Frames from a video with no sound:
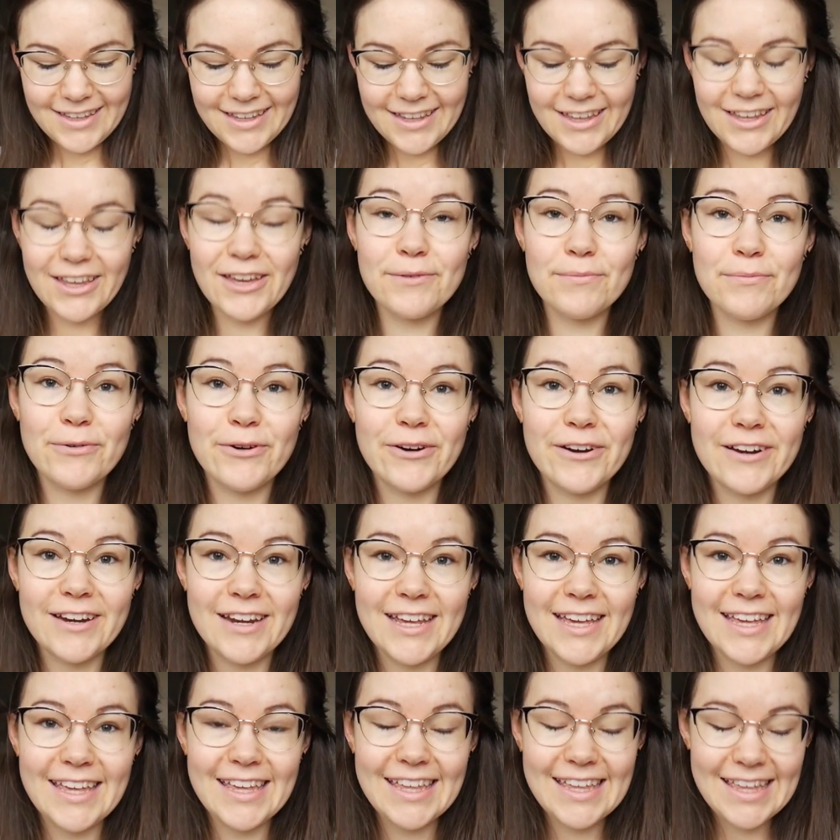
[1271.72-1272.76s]
Good
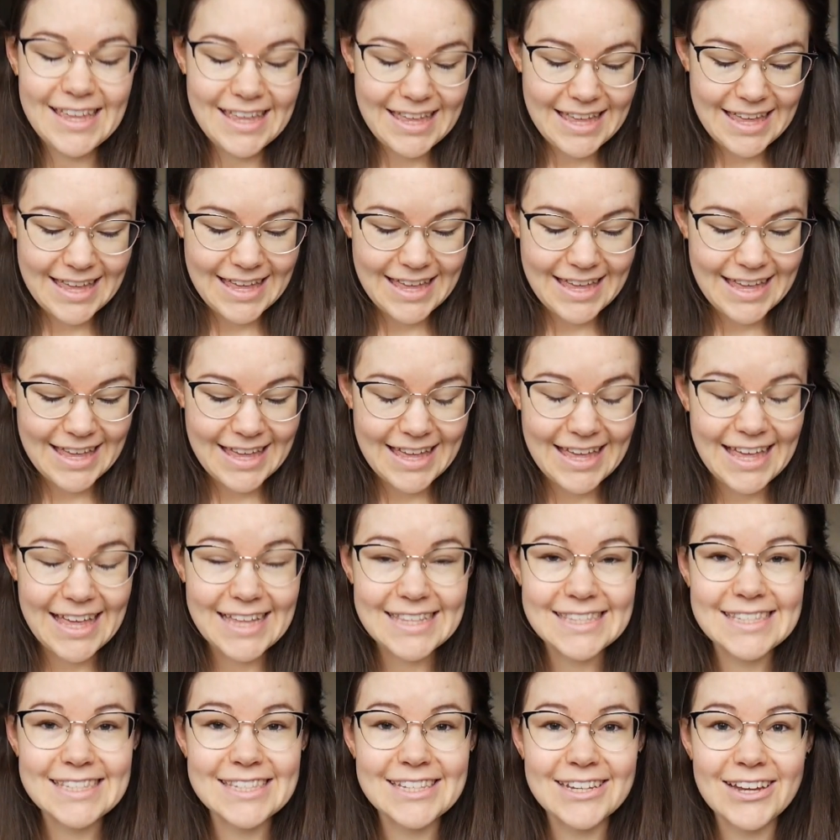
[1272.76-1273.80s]
morning.
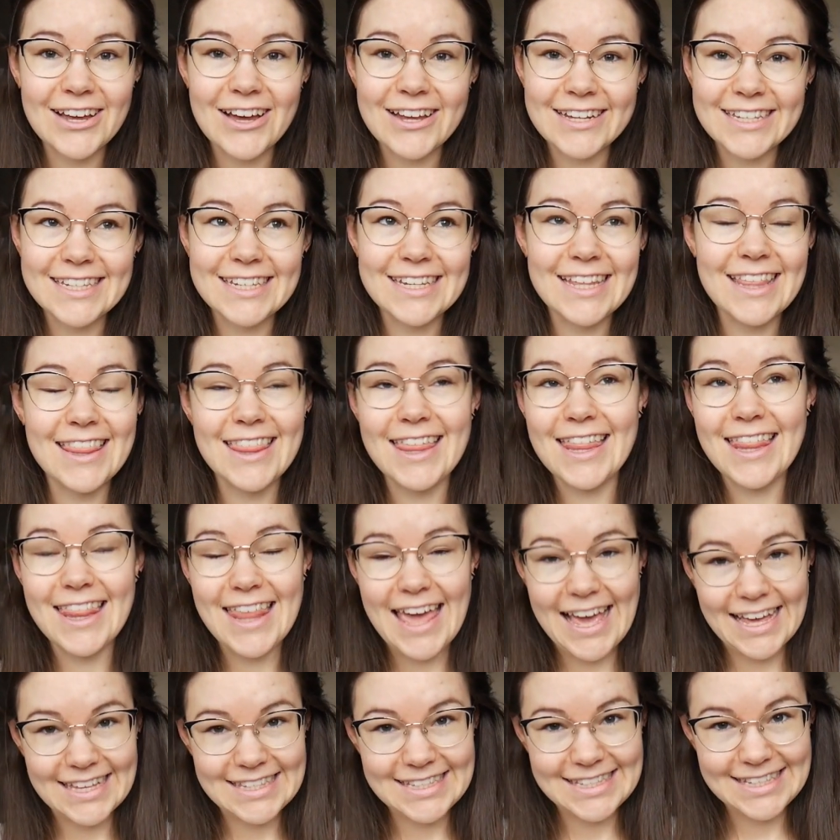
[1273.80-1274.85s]
It's not the
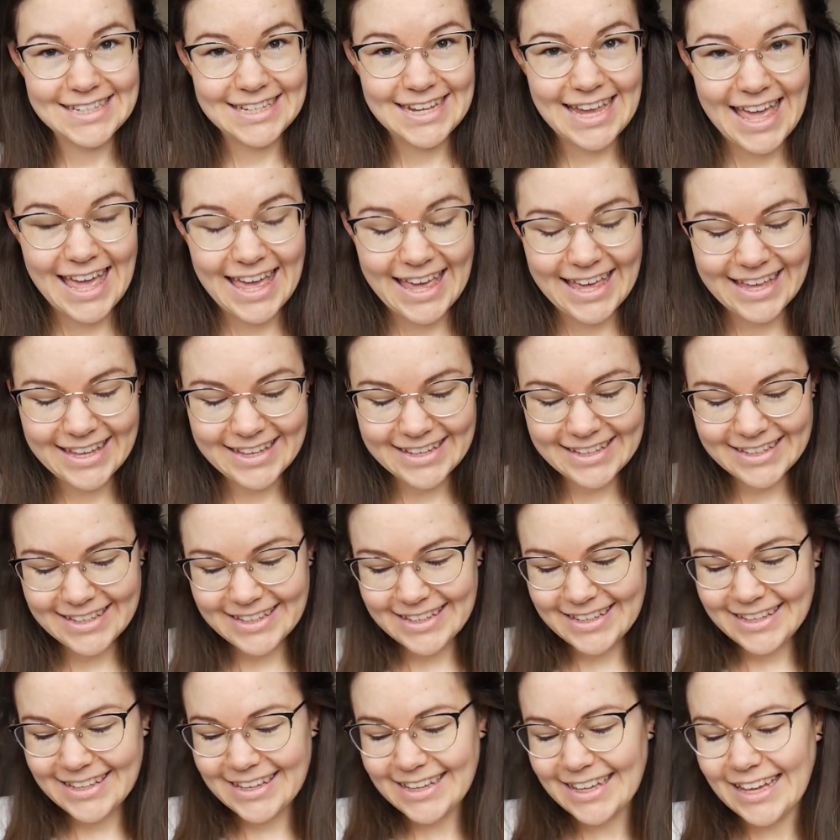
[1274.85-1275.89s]
next day.
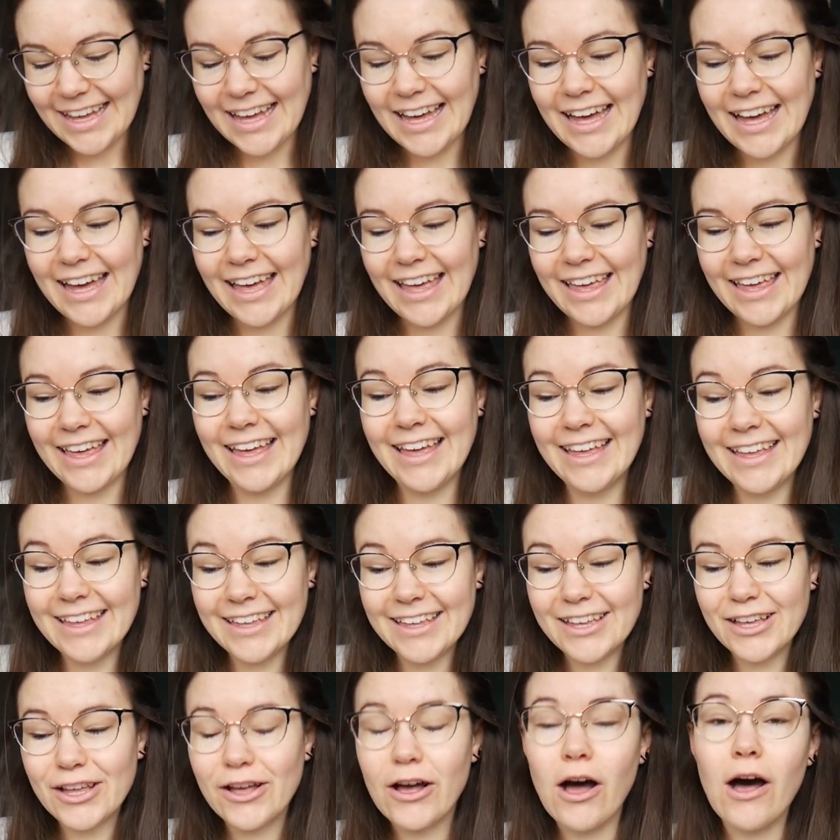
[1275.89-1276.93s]
I
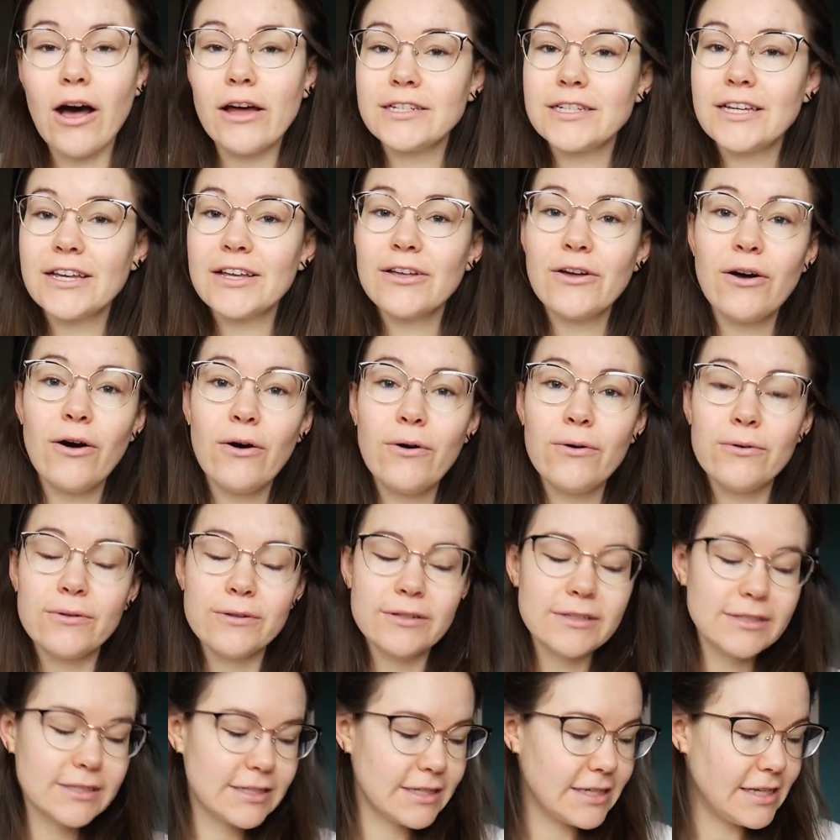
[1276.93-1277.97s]
caught a
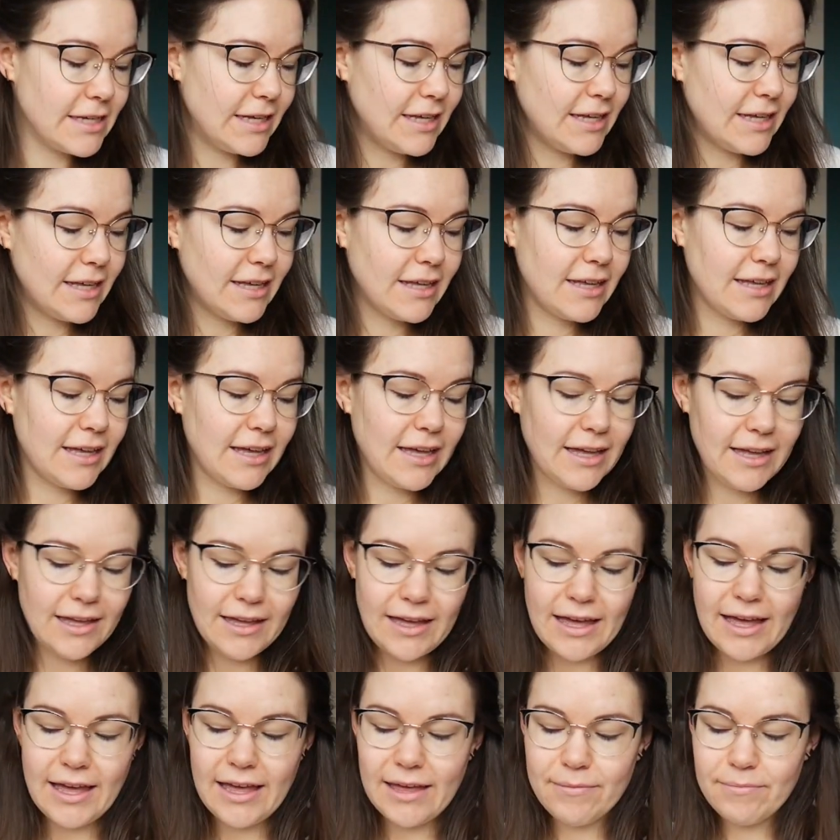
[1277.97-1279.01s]
cold.
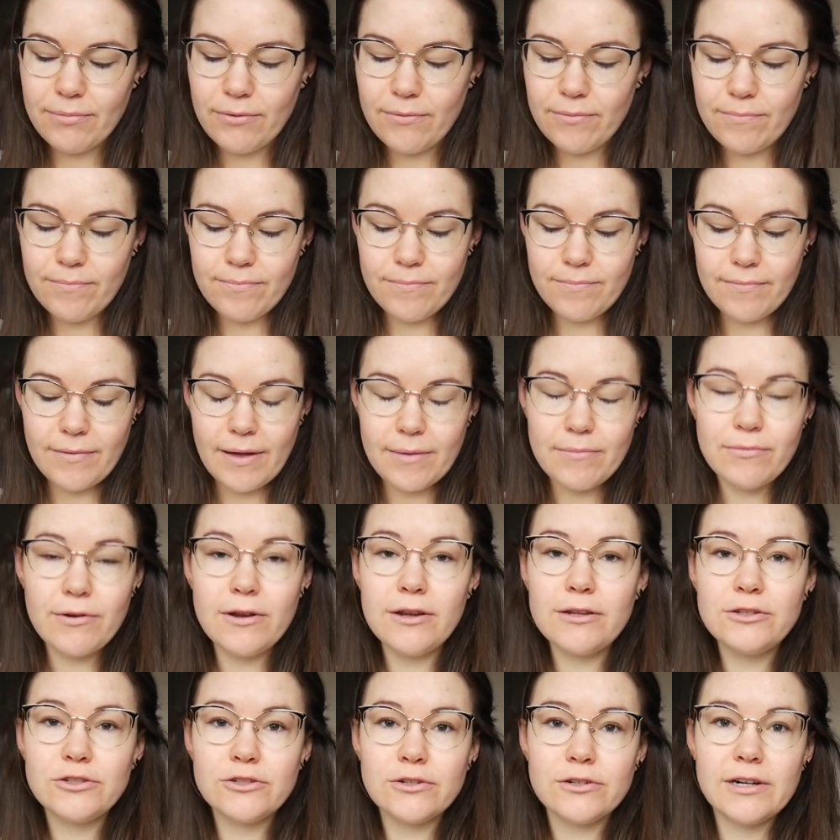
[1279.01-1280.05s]
I'm pretty
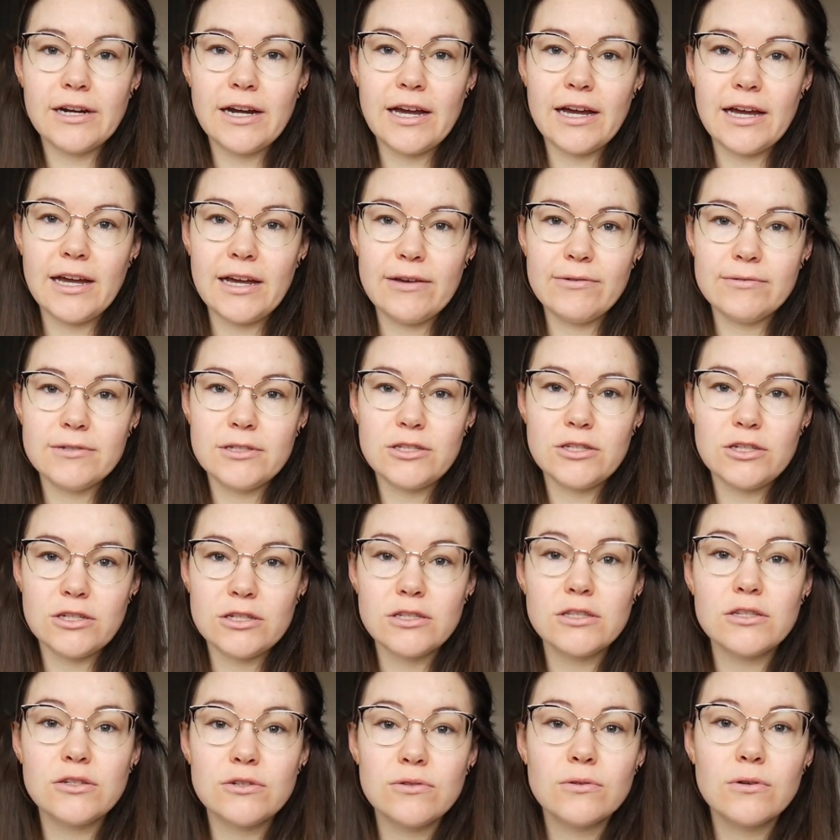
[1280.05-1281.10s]
sure I was
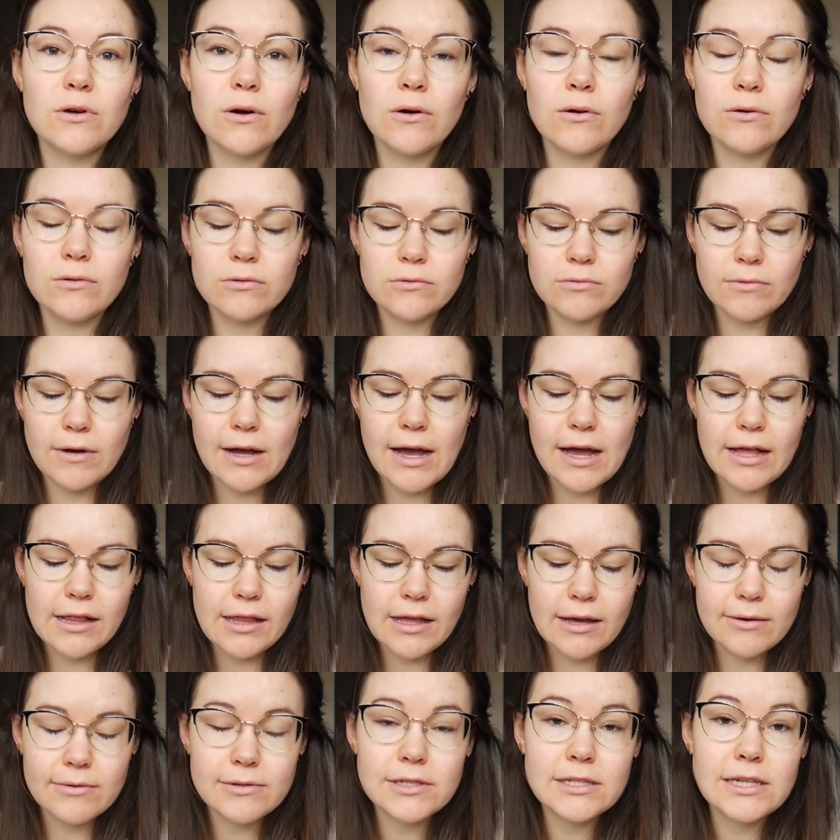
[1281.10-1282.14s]
just too cold while
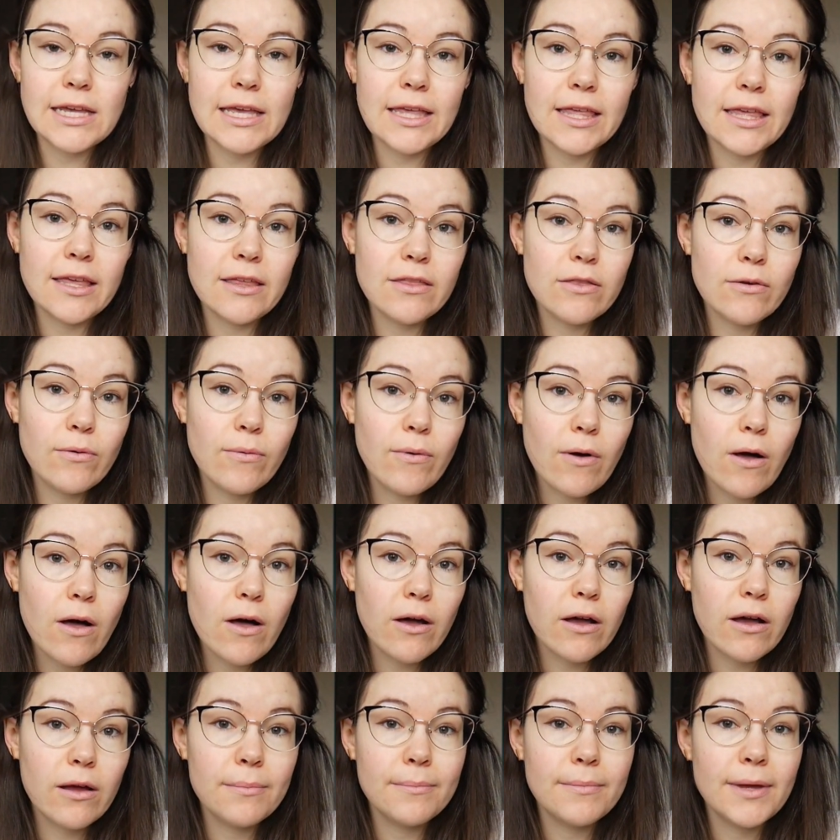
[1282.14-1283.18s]
I was taking the
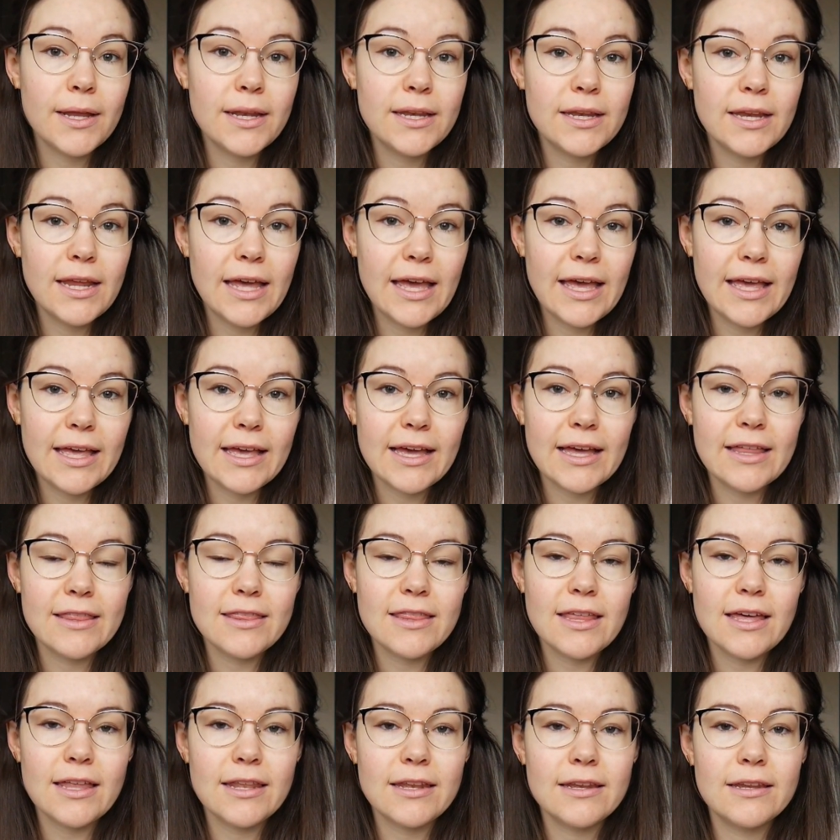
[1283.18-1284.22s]
walk on Monday, and
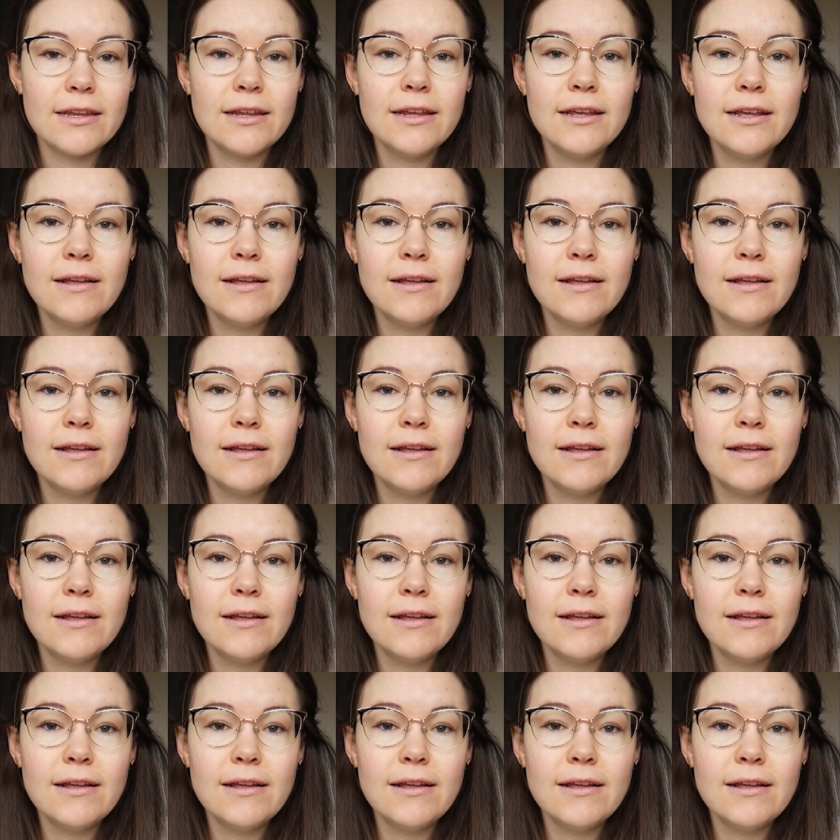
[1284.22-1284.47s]
then